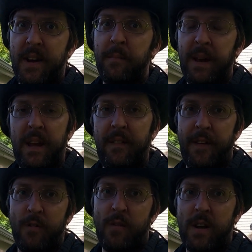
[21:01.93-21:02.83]
company. If
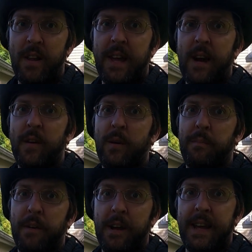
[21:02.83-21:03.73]
you're in Rockland County or
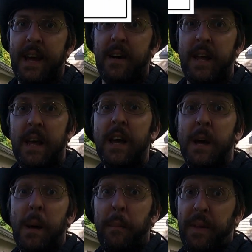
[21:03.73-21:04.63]
Bergen County,
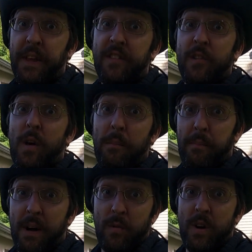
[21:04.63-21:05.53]
please call
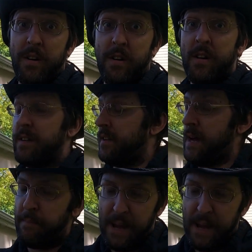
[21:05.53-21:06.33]
Bug Runner. They're not